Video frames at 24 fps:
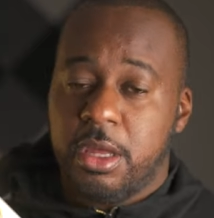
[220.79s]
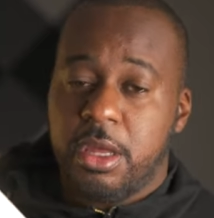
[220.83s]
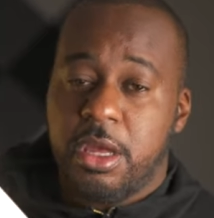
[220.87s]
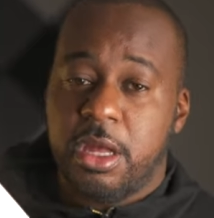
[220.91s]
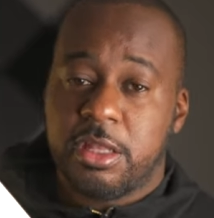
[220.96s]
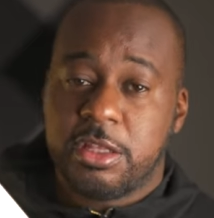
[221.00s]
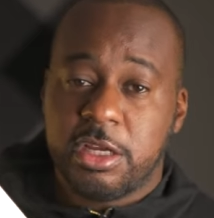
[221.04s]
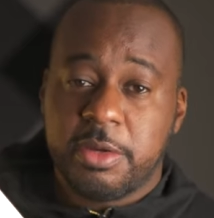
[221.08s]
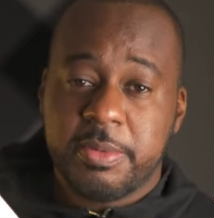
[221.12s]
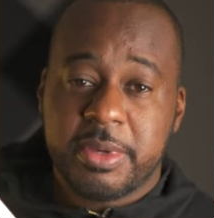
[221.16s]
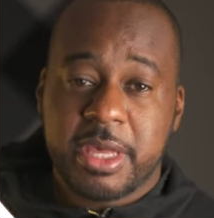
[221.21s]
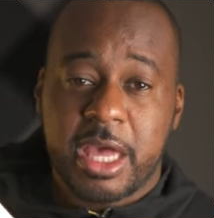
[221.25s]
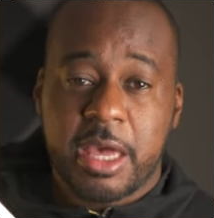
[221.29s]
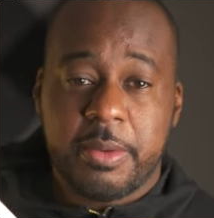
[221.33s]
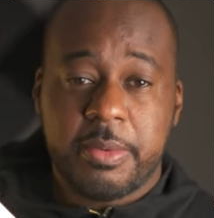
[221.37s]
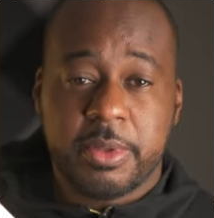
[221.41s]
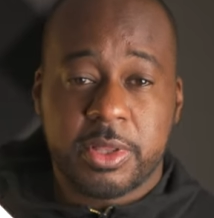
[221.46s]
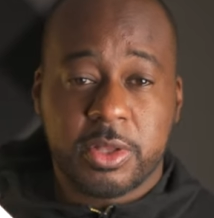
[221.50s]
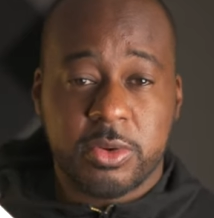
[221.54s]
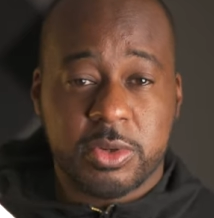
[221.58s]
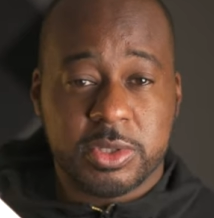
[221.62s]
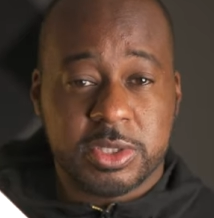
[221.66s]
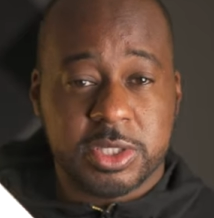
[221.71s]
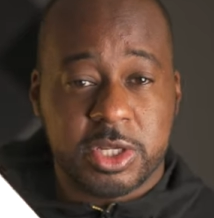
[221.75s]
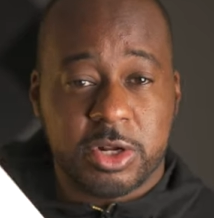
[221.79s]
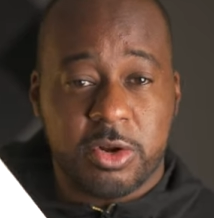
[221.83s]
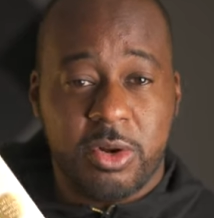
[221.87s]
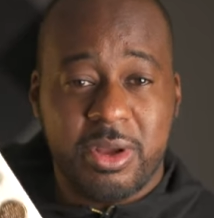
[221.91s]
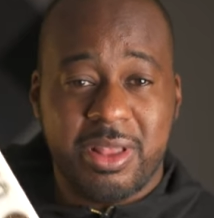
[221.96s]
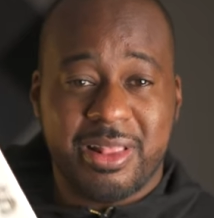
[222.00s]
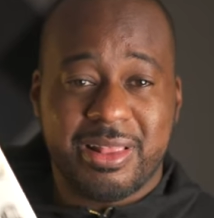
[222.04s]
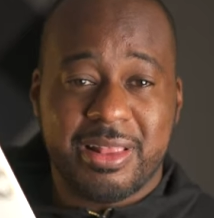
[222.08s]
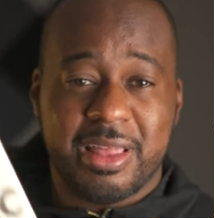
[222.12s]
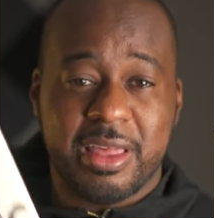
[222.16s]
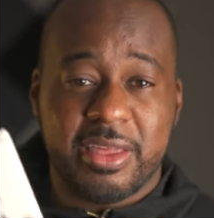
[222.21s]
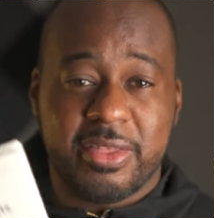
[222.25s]
Atomic Habits goes in
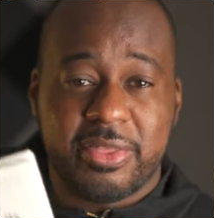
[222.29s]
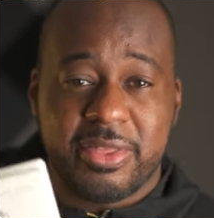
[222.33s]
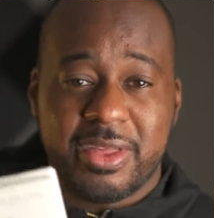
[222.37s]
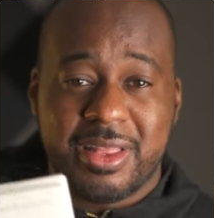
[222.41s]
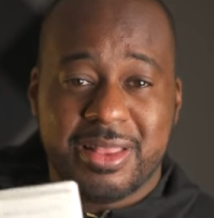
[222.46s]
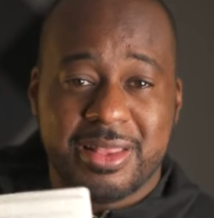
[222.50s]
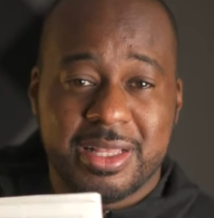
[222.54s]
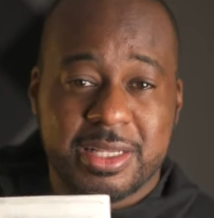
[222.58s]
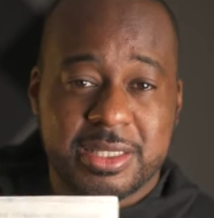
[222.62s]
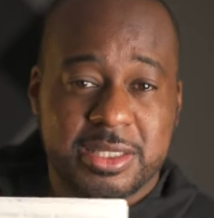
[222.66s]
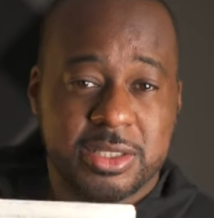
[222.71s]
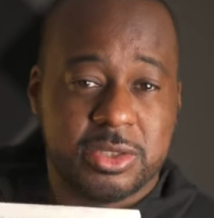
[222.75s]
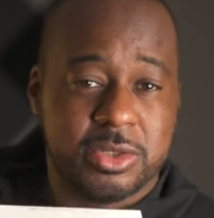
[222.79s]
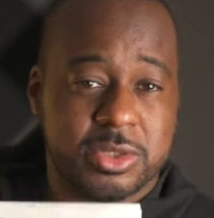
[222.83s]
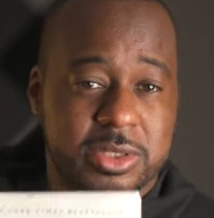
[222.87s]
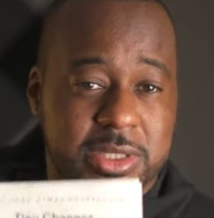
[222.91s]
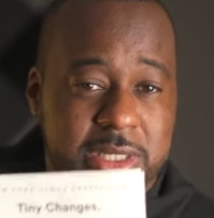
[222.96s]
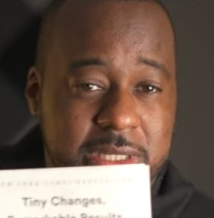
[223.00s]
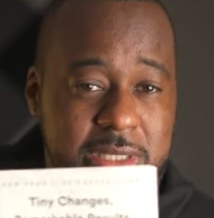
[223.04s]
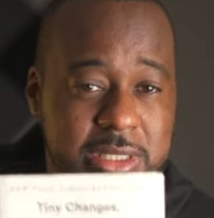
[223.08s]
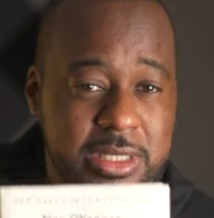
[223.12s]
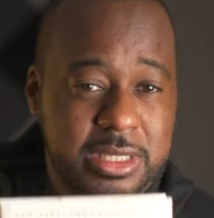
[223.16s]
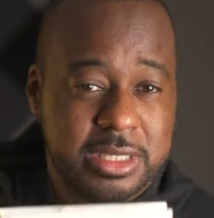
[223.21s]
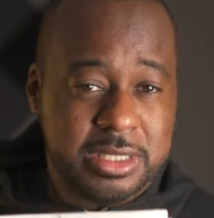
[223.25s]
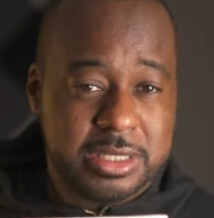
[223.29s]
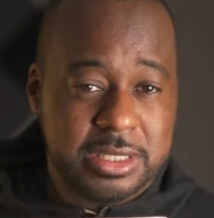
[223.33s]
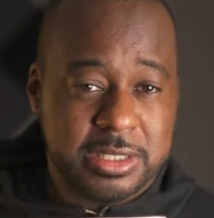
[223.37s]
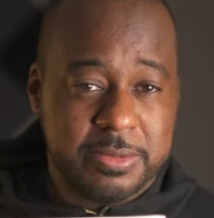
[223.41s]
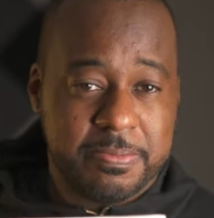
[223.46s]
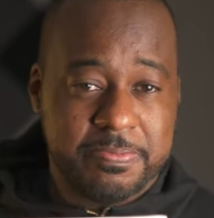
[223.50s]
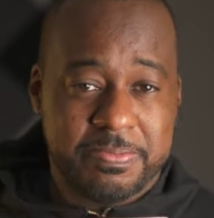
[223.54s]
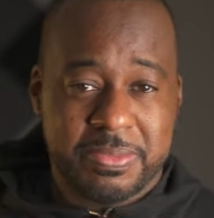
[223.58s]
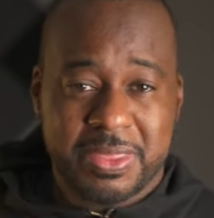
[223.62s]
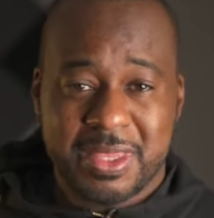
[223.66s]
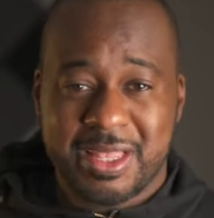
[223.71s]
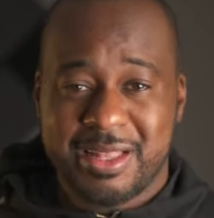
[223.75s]
great length in listing those techniques,
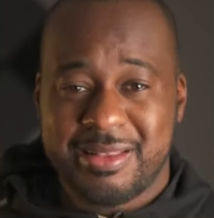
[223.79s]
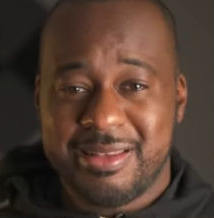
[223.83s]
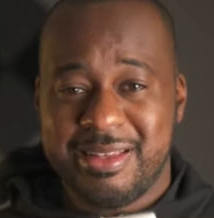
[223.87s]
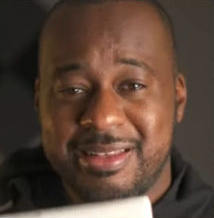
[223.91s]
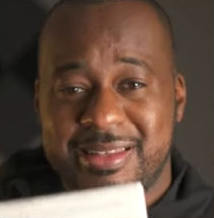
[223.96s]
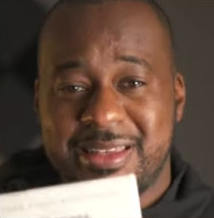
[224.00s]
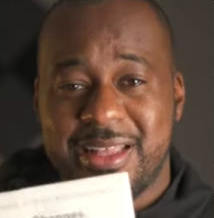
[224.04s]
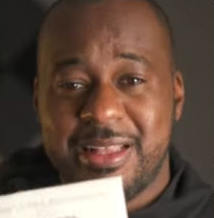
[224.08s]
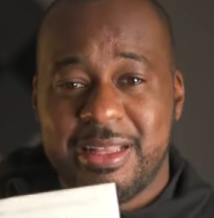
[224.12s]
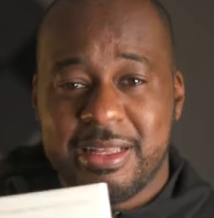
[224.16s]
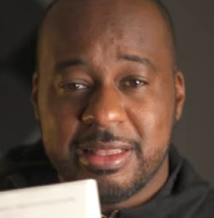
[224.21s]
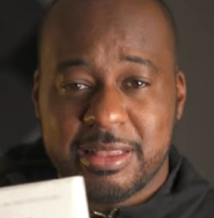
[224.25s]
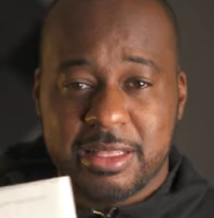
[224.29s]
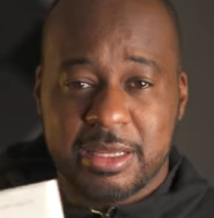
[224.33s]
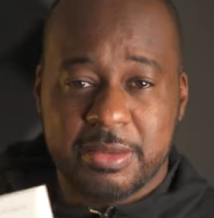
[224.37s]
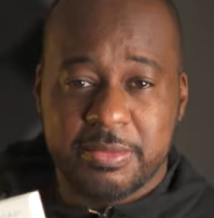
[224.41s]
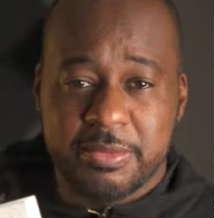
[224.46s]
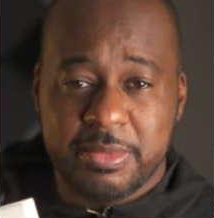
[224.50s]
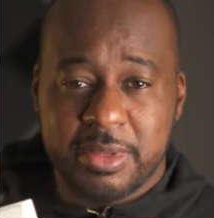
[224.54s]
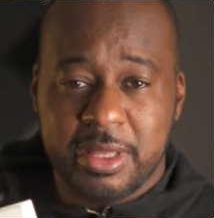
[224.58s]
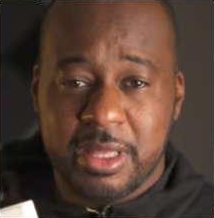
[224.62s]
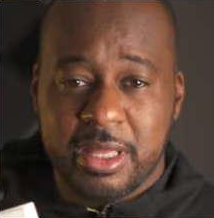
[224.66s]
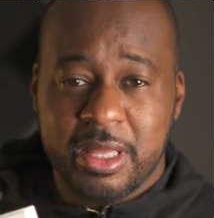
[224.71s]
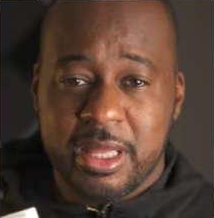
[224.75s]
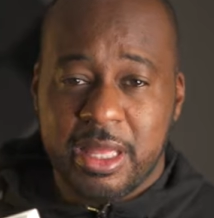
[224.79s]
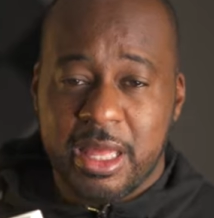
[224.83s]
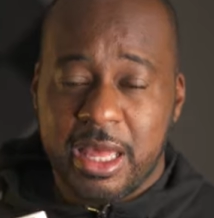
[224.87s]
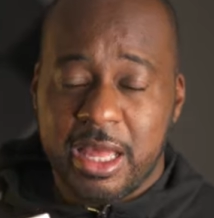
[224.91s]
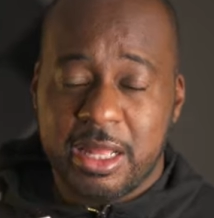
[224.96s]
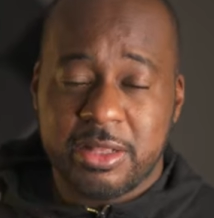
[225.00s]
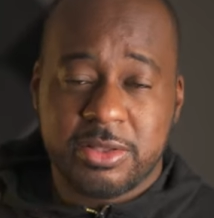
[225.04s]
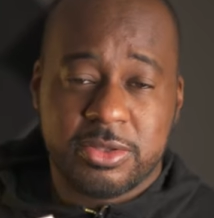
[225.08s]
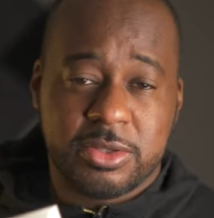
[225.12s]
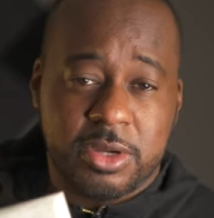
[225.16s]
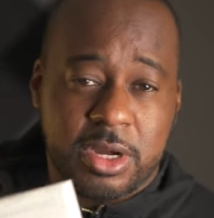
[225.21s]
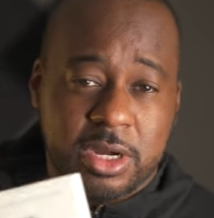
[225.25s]
detailing them,
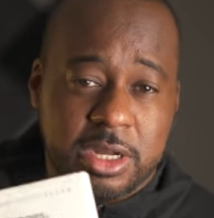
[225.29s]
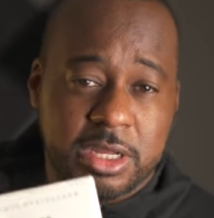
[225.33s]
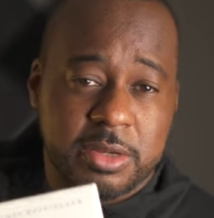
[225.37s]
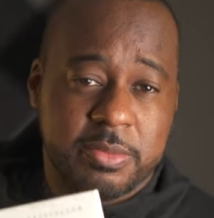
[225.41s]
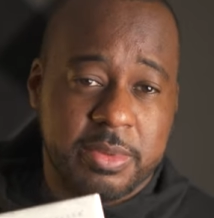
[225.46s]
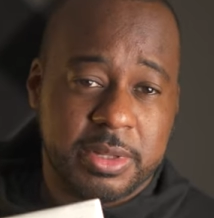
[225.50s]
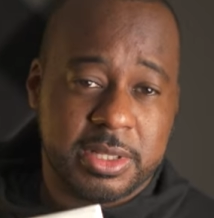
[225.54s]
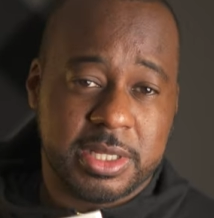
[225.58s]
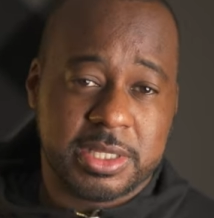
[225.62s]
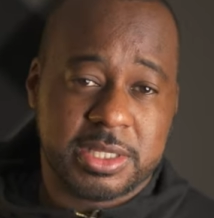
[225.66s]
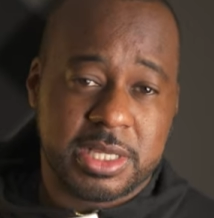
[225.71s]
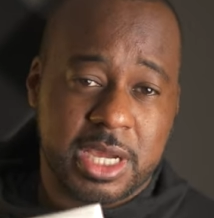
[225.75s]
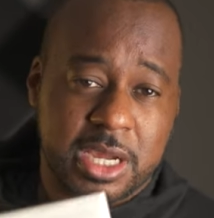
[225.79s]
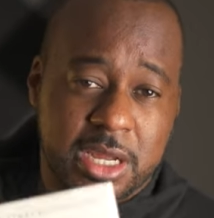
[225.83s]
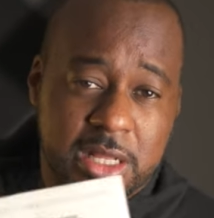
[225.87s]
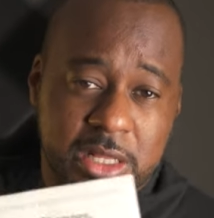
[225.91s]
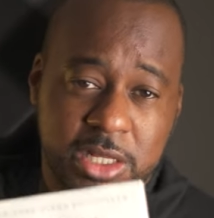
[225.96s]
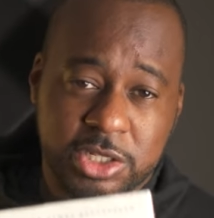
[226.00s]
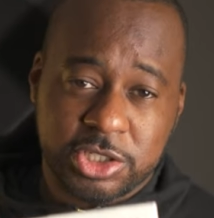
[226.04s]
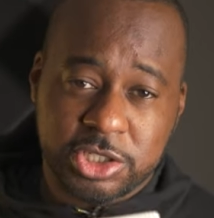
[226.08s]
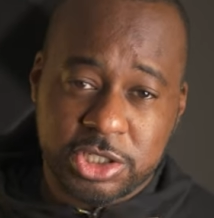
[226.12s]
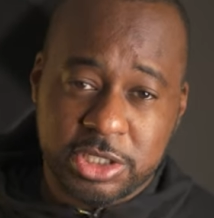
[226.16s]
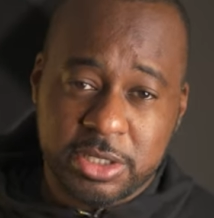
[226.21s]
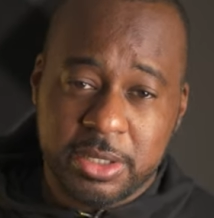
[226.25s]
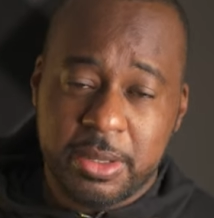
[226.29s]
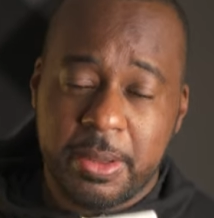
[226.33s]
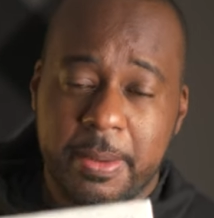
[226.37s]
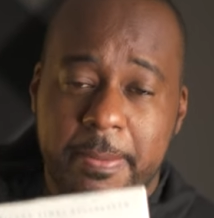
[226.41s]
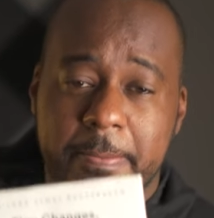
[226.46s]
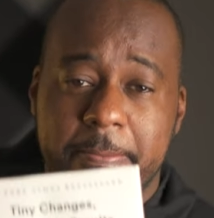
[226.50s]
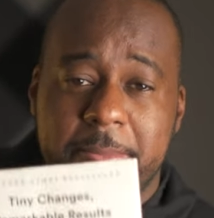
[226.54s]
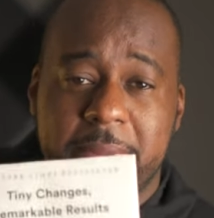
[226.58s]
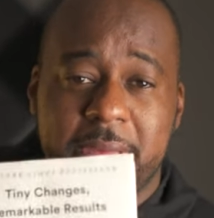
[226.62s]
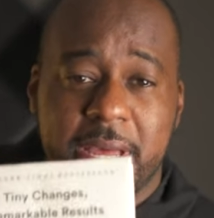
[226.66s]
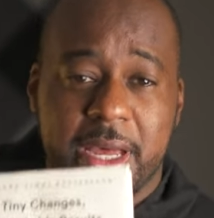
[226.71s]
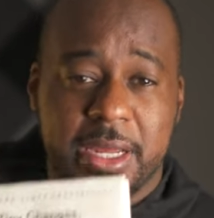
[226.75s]
and talking about the psychology
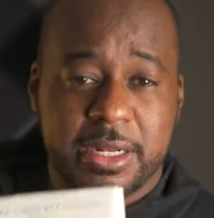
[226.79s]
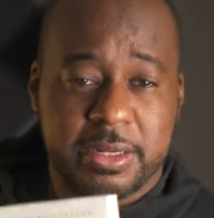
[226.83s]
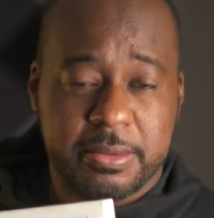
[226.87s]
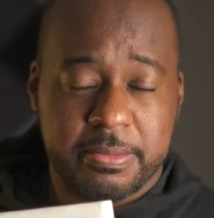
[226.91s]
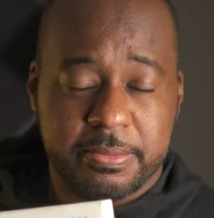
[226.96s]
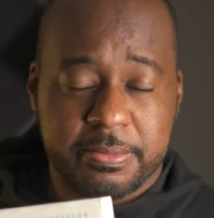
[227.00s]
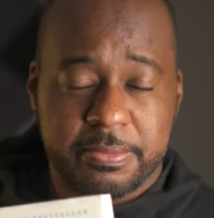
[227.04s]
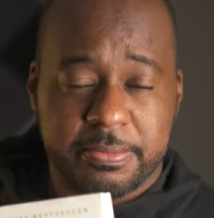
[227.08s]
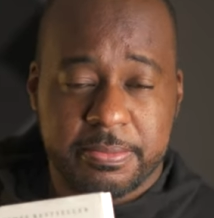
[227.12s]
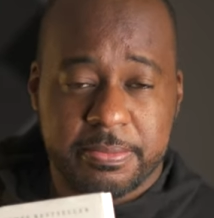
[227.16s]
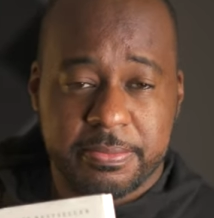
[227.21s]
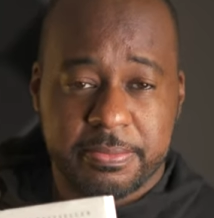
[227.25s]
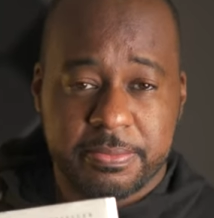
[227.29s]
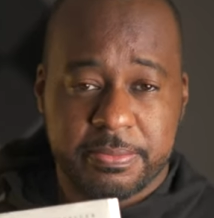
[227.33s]
behind them.